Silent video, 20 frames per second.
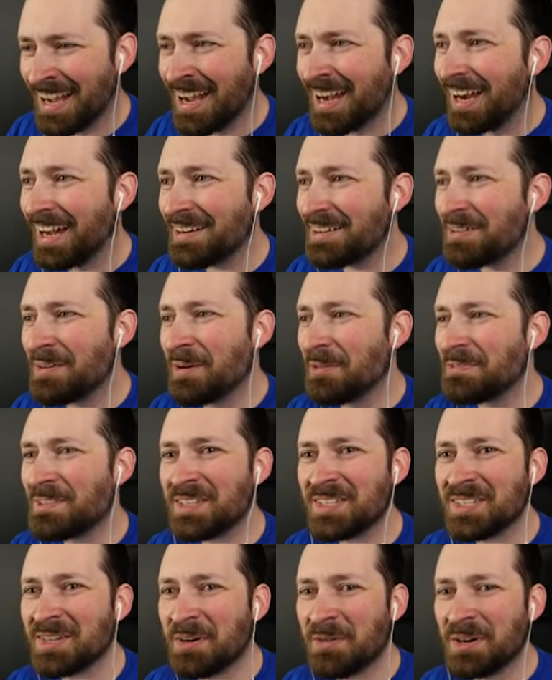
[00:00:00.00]
I don't know if
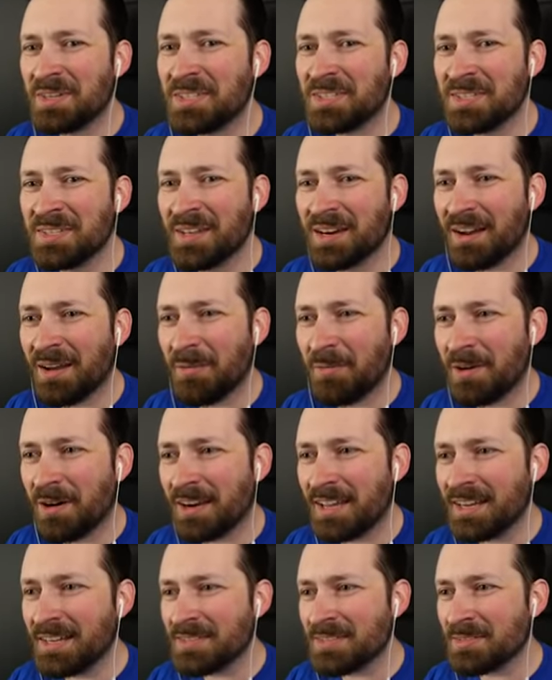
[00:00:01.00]
that's a question that I
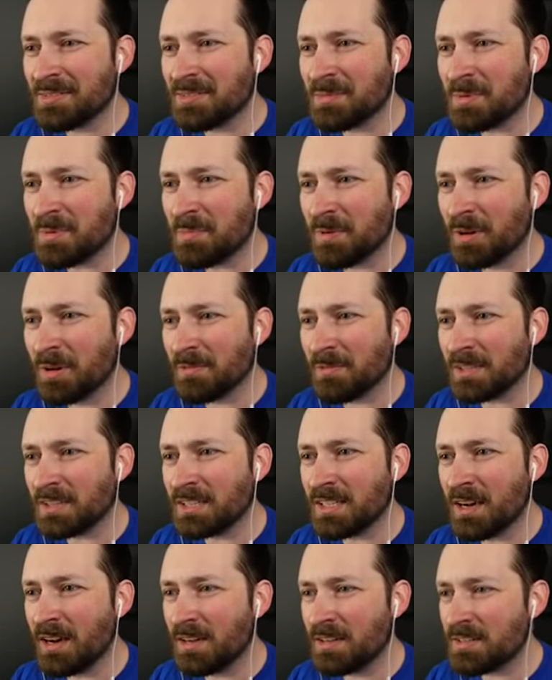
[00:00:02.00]
want answered, to be
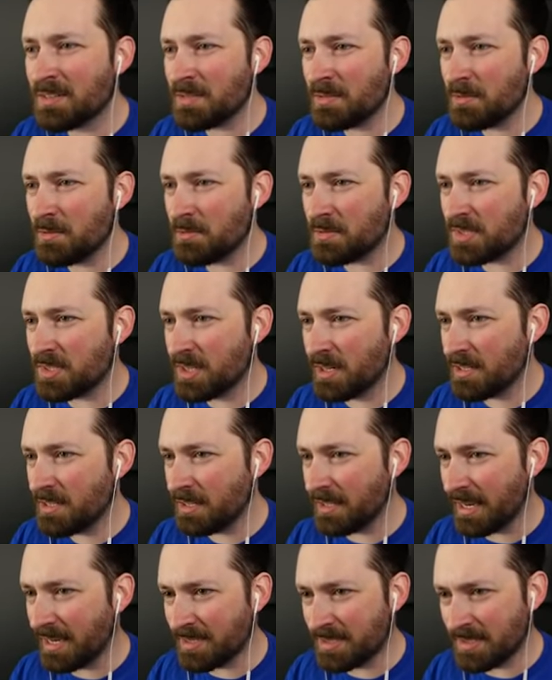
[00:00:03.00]
perfectly honest. Ooh,
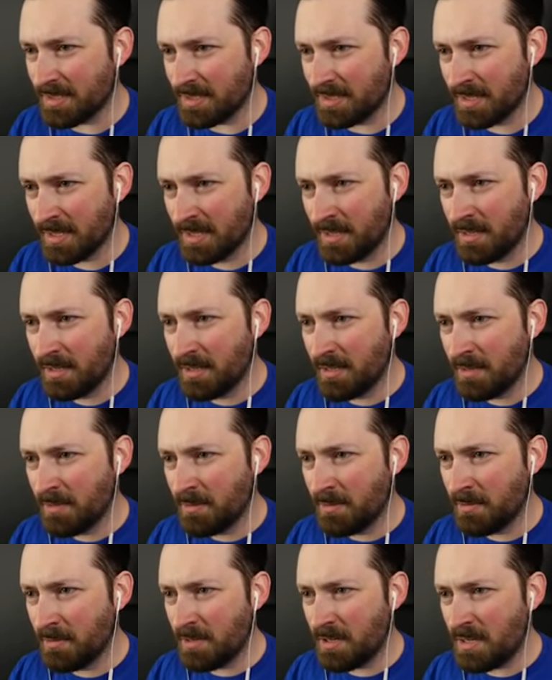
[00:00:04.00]
sunglasses.
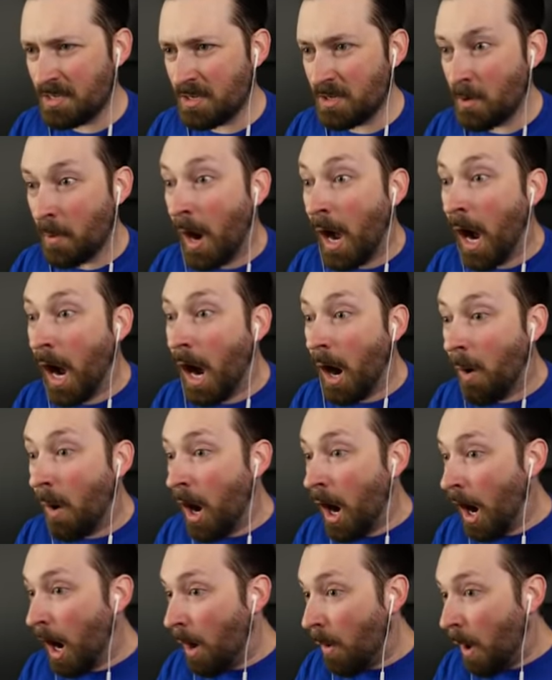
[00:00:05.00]
Who are you? Oh,
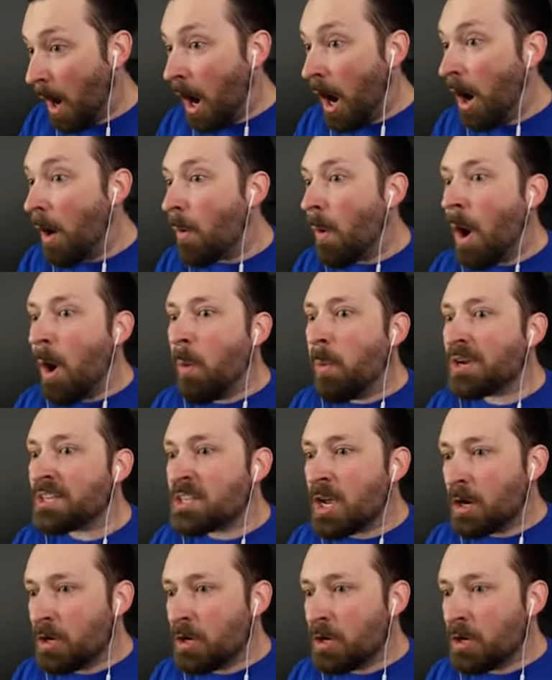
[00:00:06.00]
oh, oh, wait,